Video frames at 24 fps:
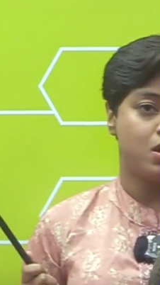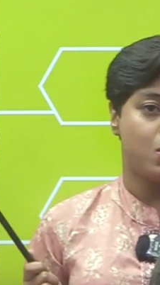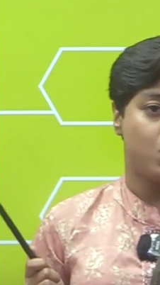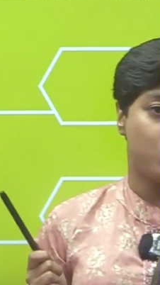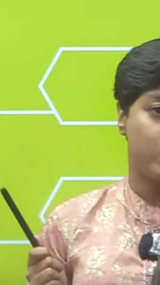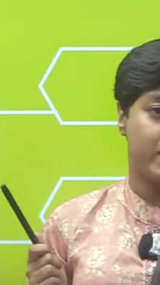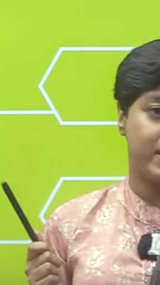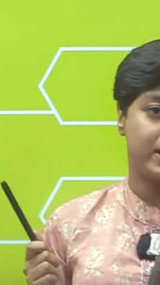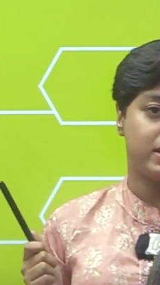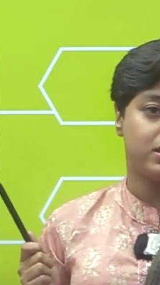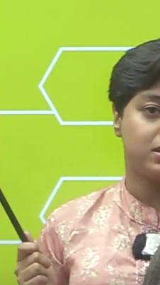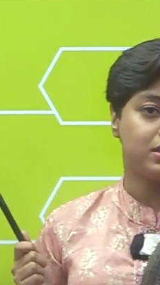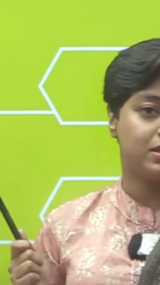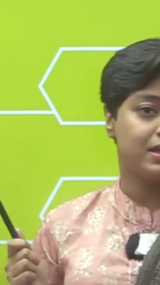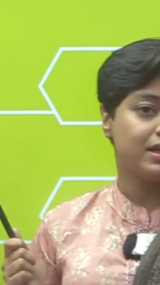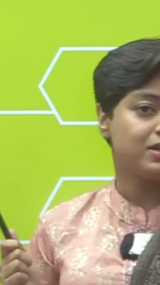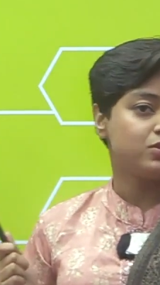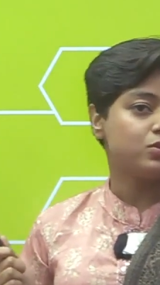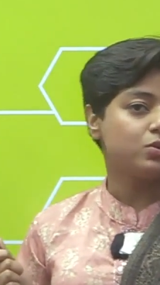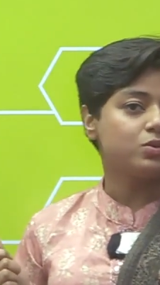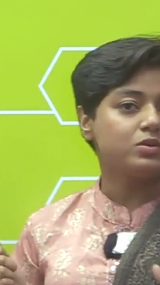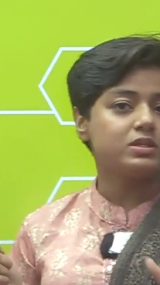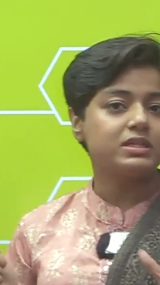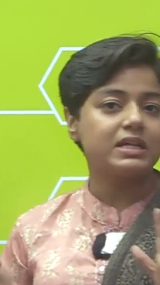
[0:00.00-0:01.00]
When they
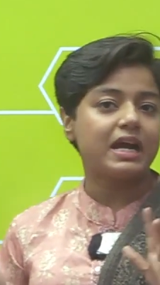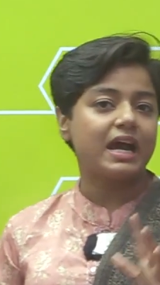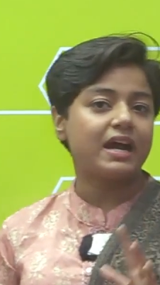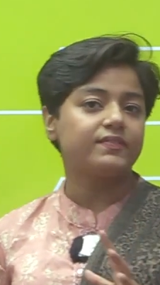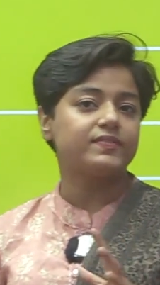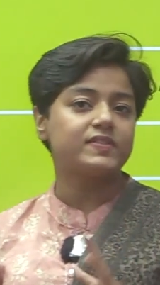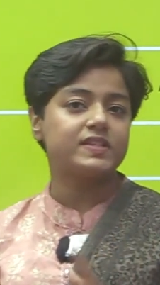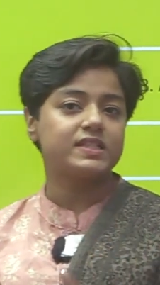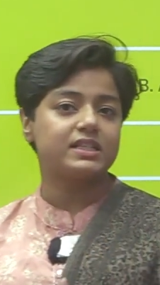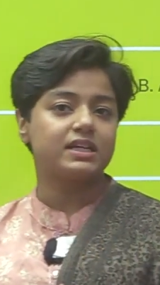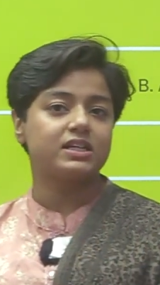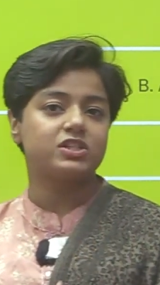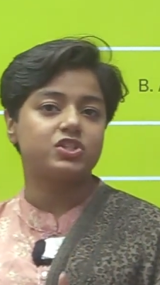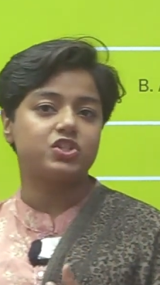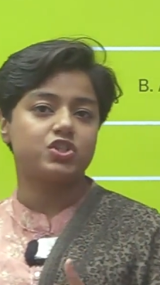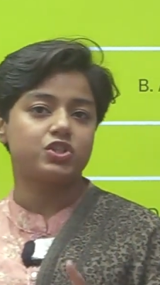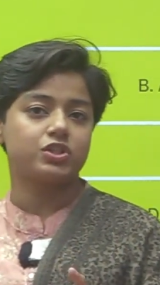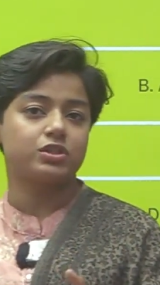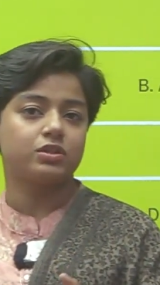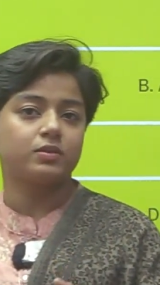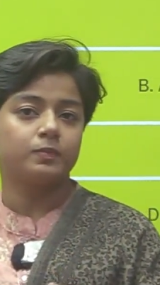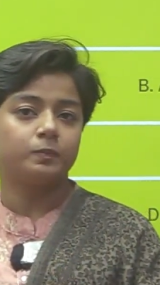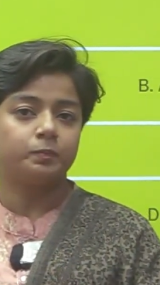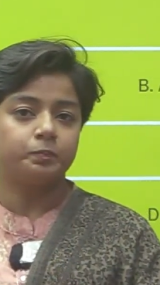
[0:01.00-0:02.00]
don't have
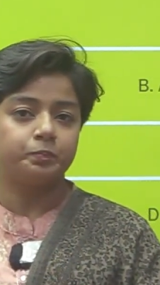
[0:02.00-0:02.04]
such